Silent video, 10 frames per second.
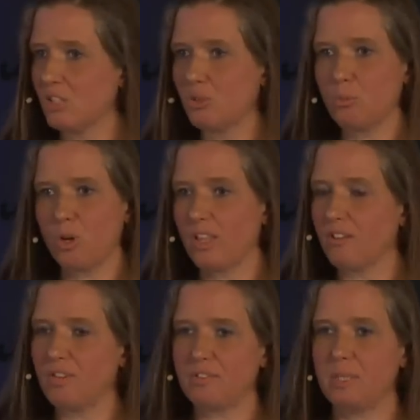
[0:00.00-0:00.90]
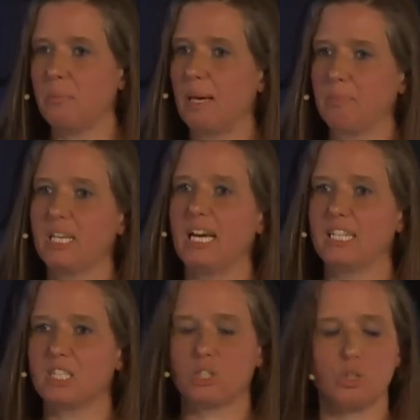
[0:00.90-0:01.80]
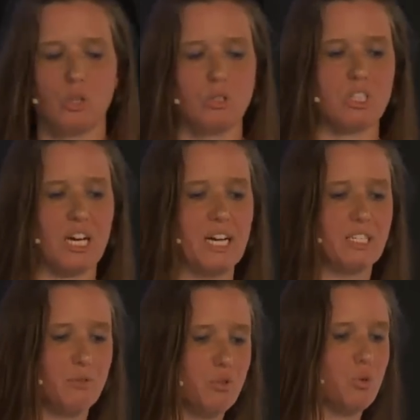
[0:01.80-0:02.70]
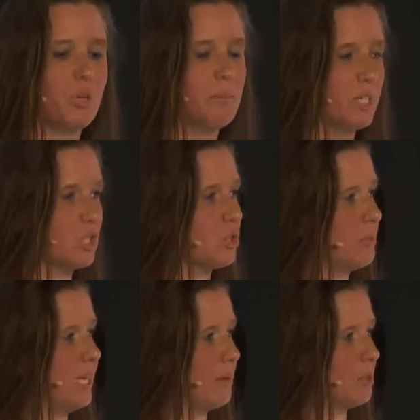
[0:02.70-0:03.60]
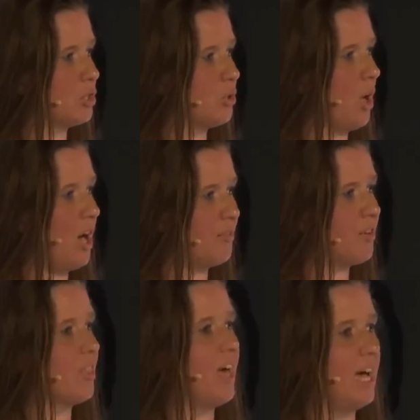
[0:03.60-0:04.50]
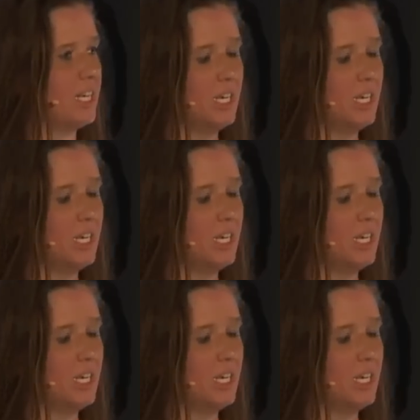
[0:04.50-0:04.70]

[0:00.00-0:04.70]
to more than 50 peptides. So those kinds of treatments, to be able to offer that